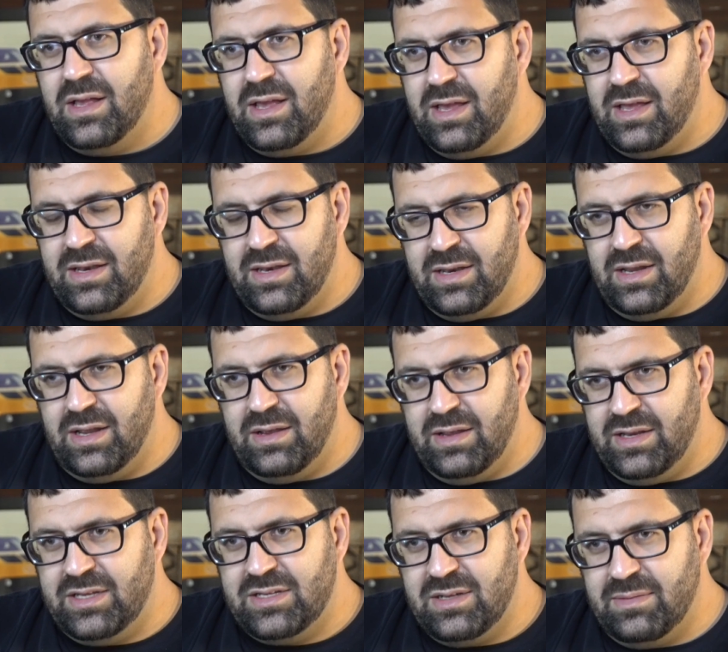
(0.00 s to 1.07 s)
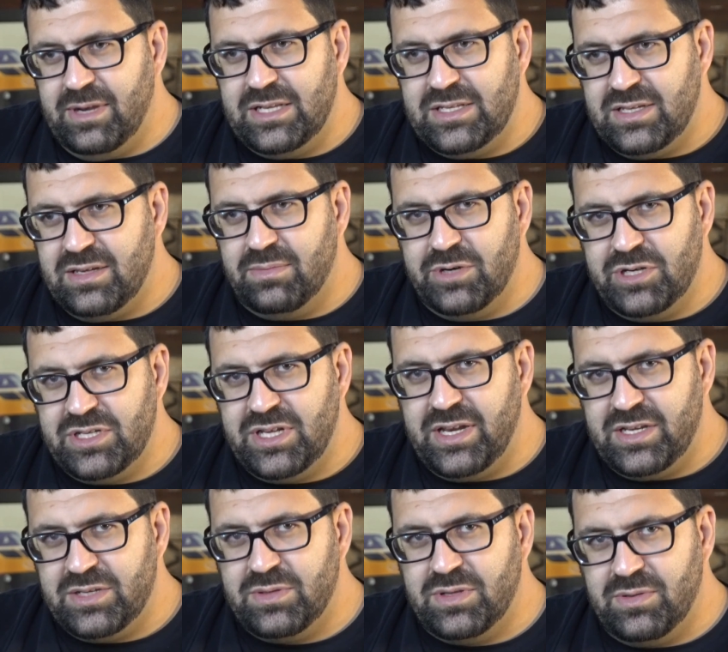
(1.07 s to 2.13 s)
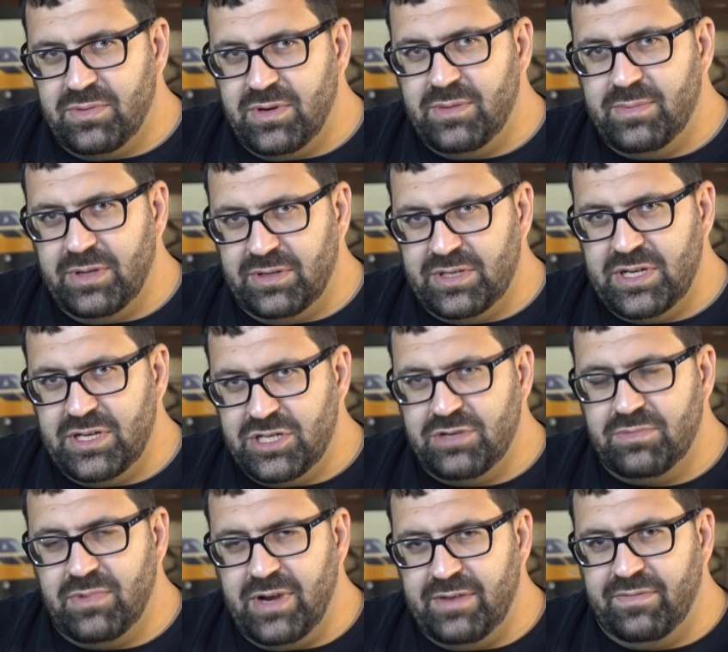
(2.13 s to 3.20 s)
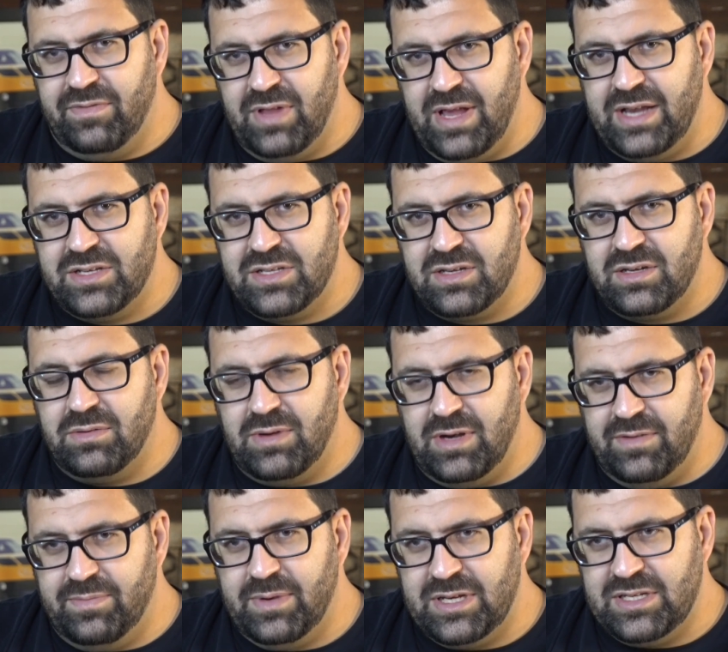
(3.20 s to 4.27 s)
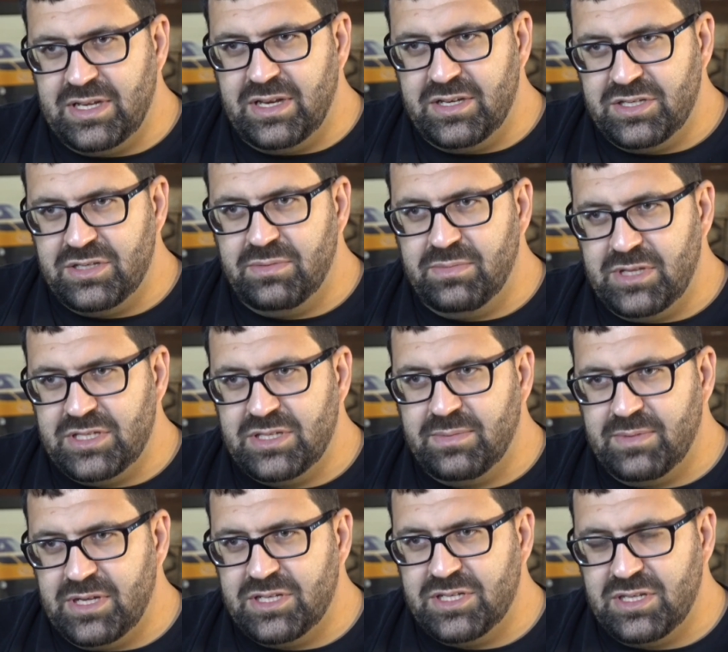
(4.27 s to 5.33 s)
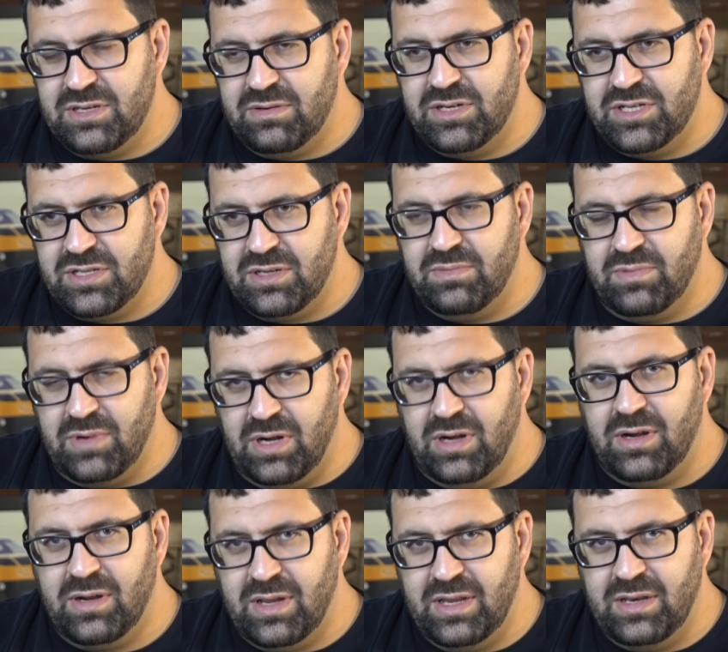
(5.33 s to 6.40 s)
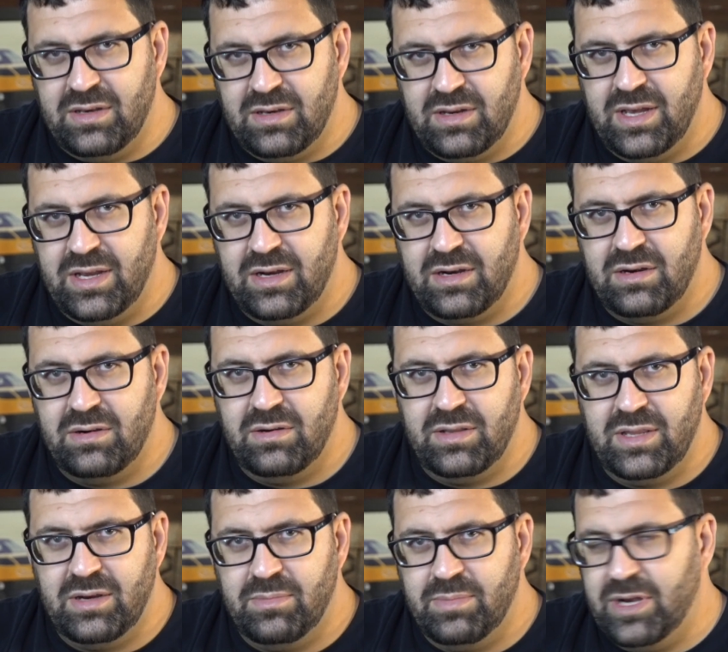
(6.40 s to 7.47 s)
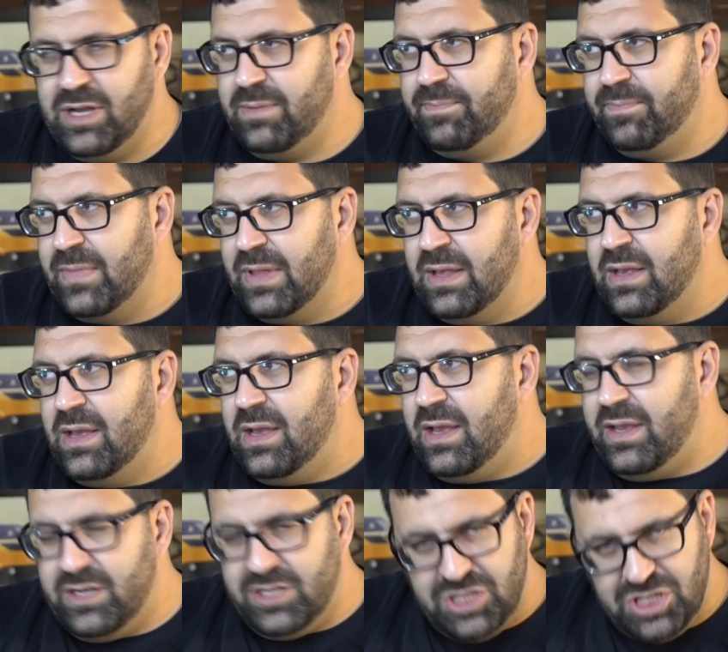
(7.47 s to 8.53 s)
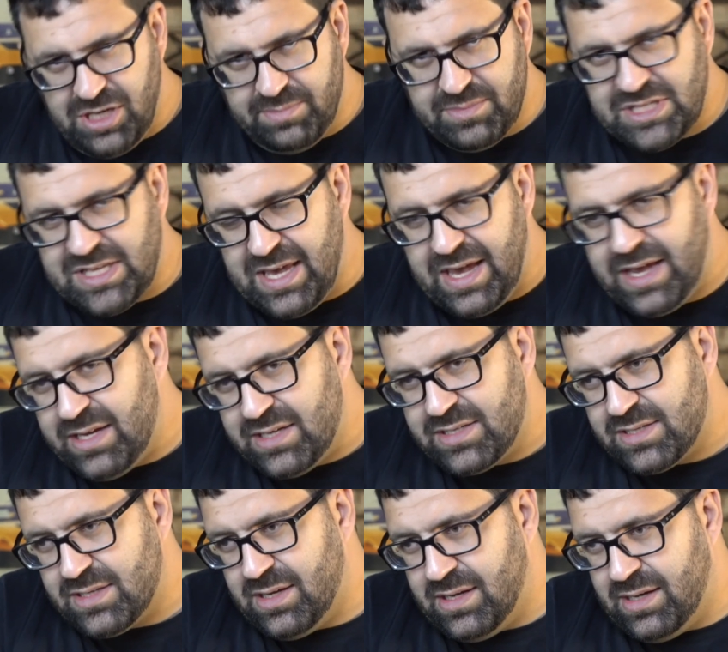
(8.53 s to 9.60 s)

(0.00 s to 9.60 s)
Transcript: And anytime I'd see a Mercedes with a rebuilt engine, red flags would go off because I'd assume that something seriously wrong had occurred there. But in Jim's case,